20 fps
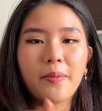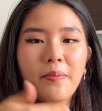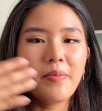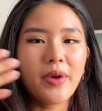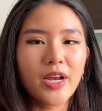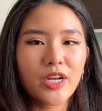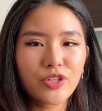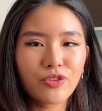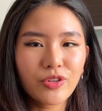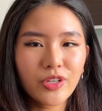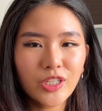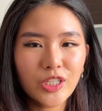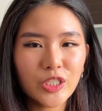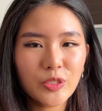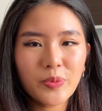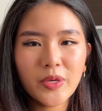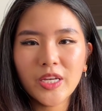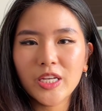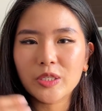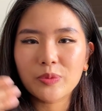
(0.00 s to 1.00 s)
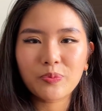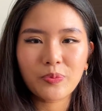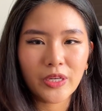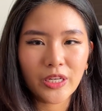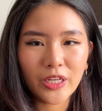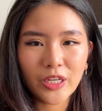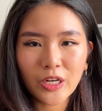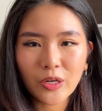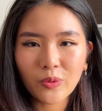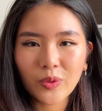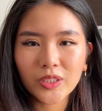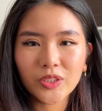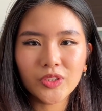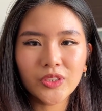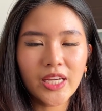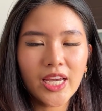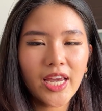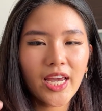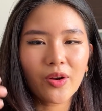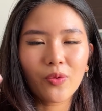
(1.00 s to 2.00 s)
measuring the space, picking out what to
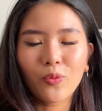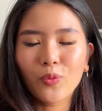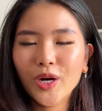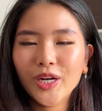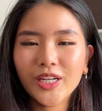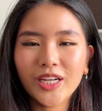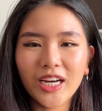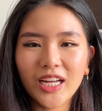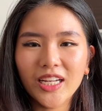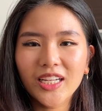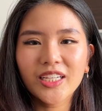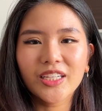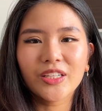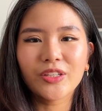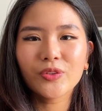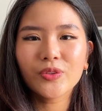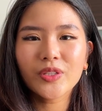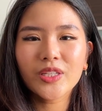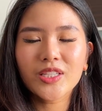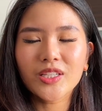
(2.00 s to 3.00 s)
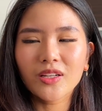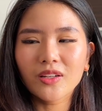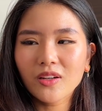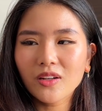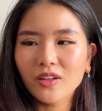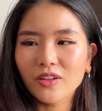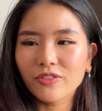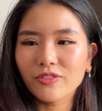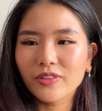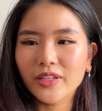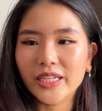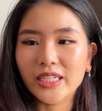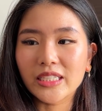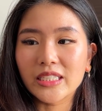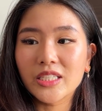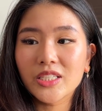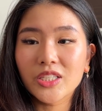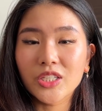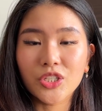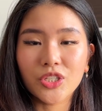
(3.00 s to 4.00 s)
get, what color, you know, it's a lot of like
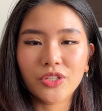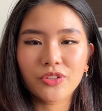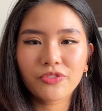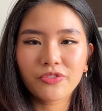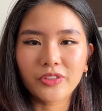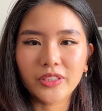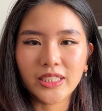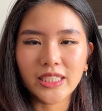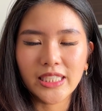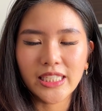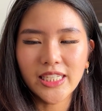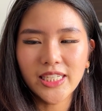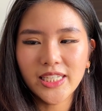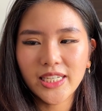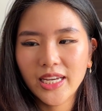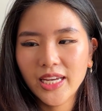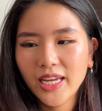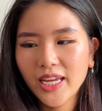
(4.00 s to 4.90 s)
decision fatigue.